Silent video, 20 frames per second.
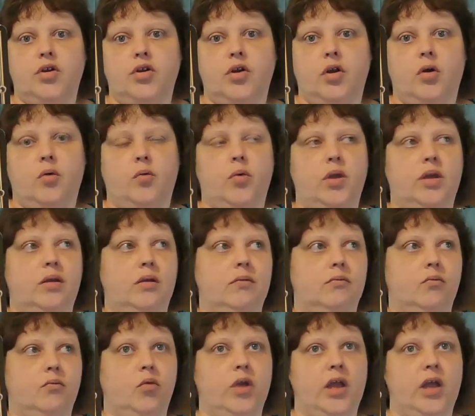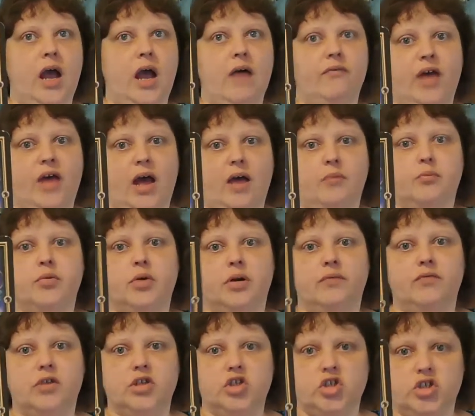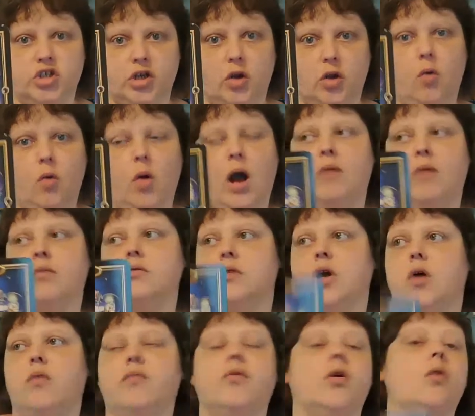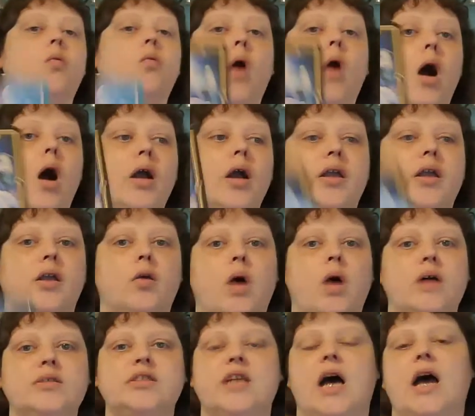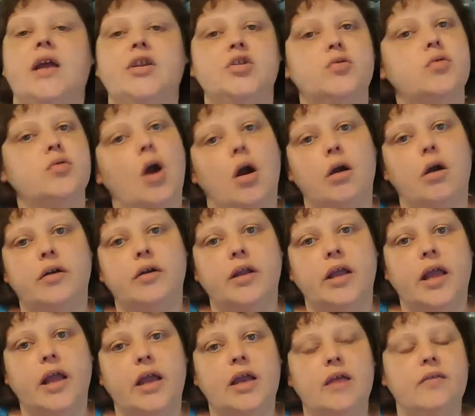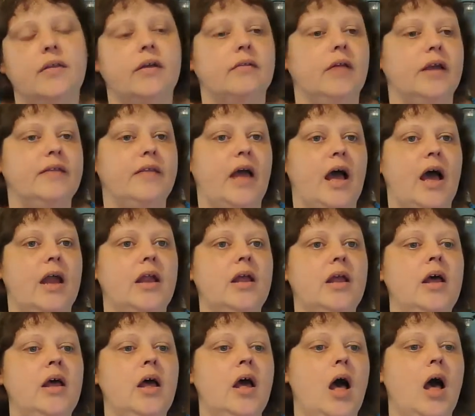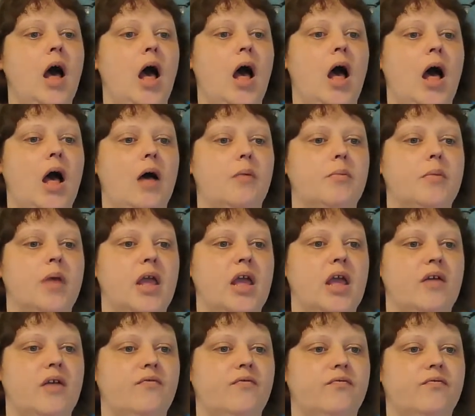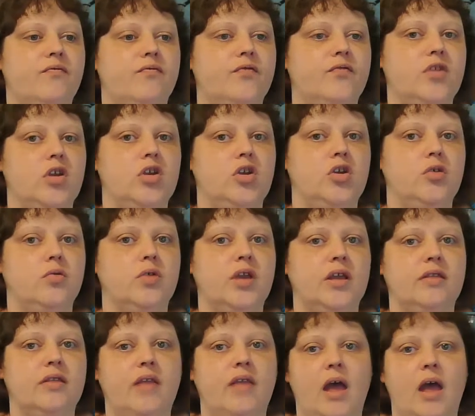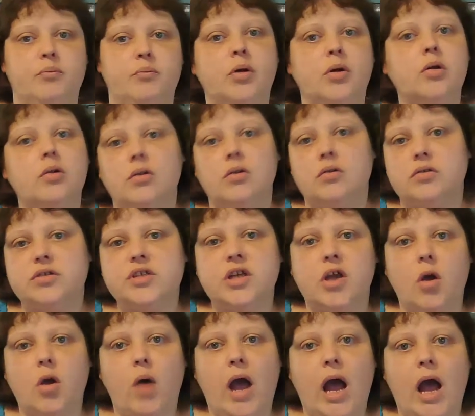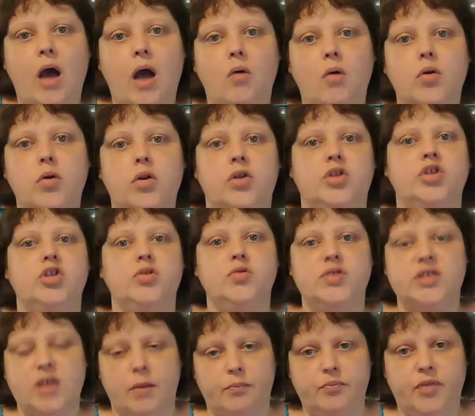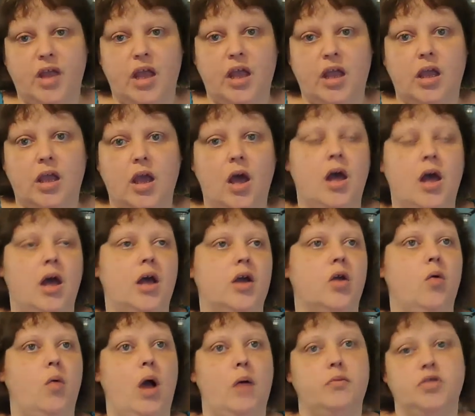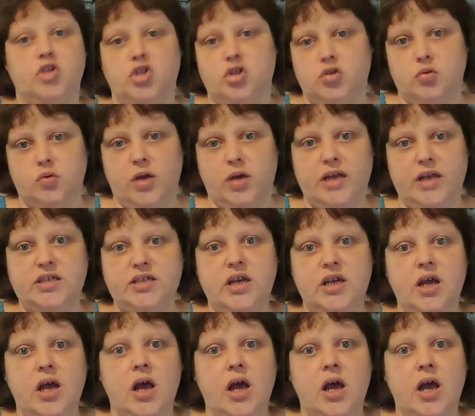You know, we have that privilege to go out and go for a walk and go outside, do gardening, anything like that. If you get that pull to go out and do something, go out and do it.